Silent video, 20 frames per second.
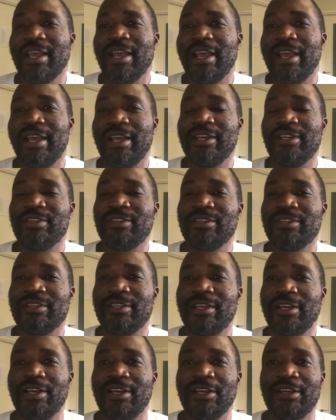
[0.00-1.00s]
And
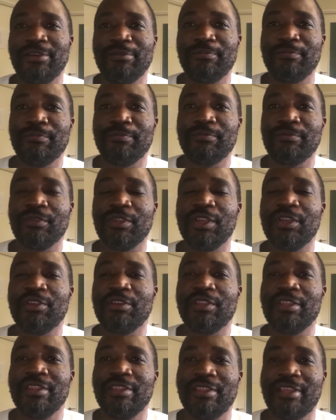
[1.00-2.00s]
um,
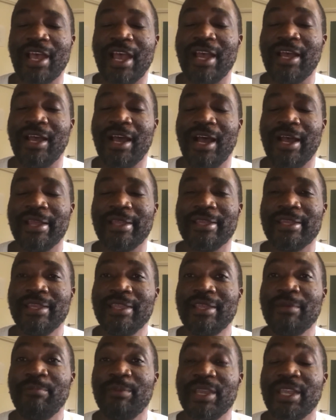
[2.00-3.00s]
that uh, in
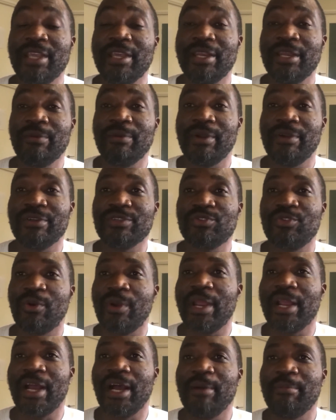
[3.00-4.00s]
the beginning when I was
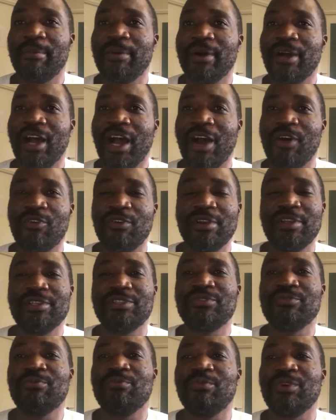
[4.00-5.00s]
growing up, I
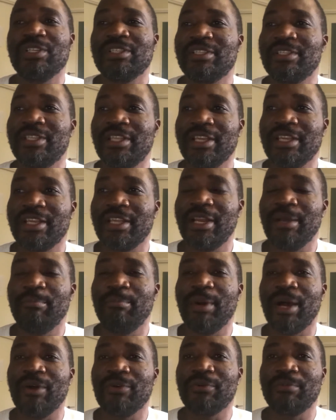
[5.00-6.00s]
always was thinking
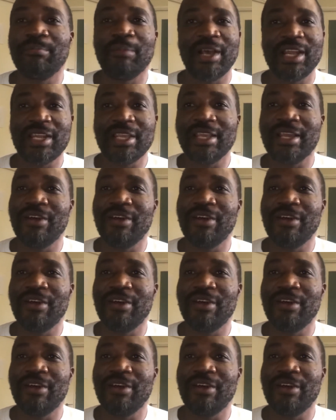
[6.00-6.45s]
about money.